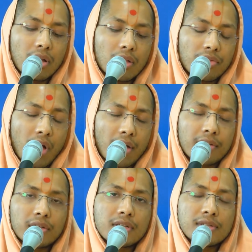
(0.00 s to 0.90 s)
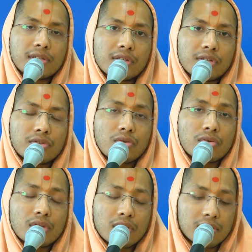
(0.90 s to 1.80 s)
The another incident
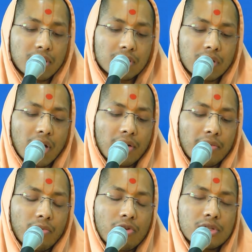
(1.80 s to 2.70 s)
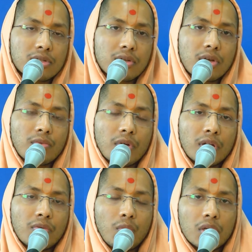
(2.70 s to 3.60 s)
shows his sraddha. Once
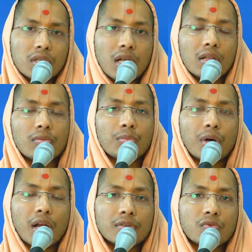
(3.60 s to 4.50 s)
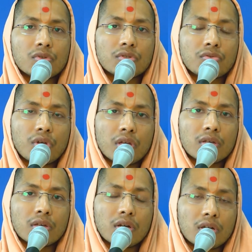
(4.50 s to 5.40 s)
in Vartal, Maharaj was
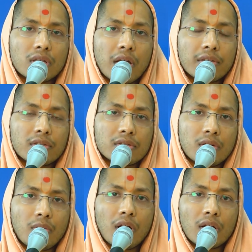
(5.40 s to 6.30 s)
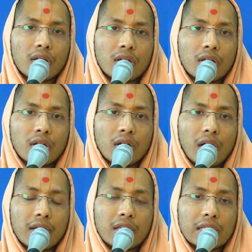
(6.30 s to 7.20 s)
doing katha in the Sabha.
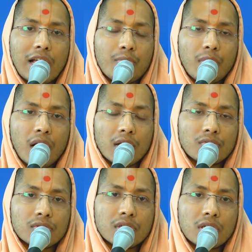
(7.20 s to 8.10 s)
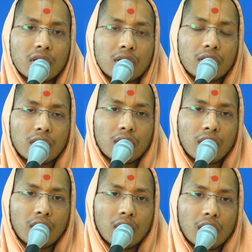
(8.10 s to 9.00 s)
At the time, Maharaj was sitting
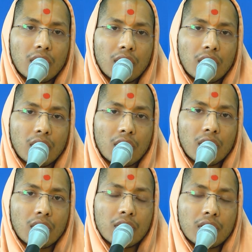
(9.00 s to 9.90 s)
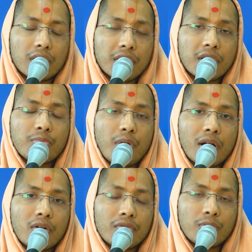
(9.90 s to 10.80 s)
on the rear
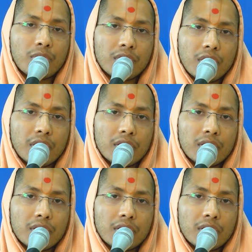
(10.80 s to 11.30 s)
part of the mandir,